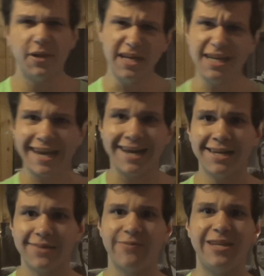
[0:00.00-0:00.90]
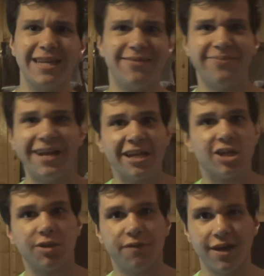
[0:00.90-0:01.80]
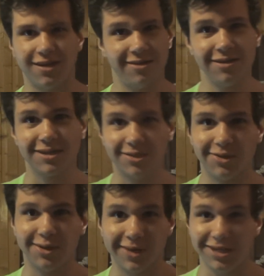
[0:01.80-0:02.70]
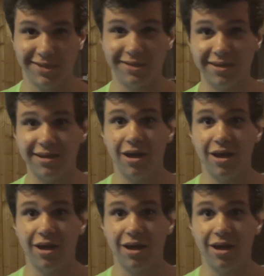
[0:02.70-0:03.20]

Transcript: But in the end we didn't manage to find an answer to the question,